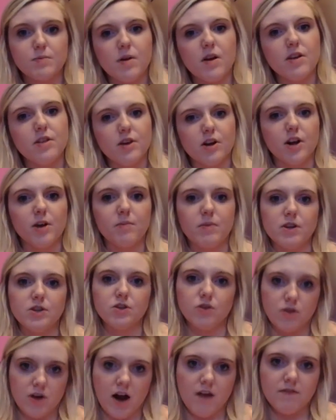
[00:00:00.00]
is probably the group
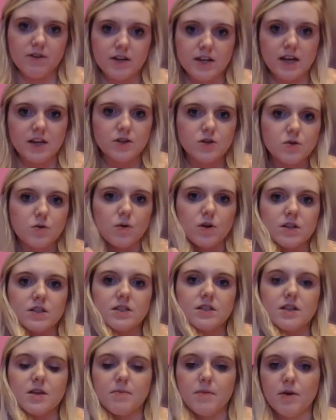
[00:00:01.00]
that you'll gravitate
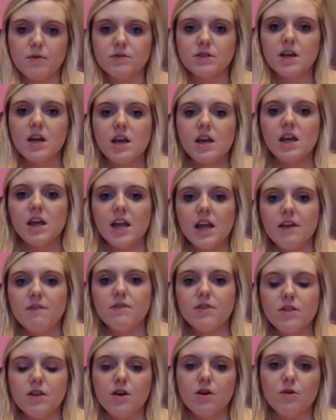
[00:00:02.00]
towards the most,
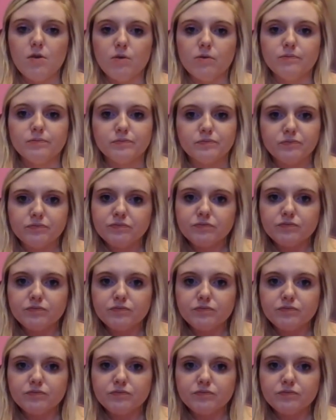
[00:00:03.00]
even though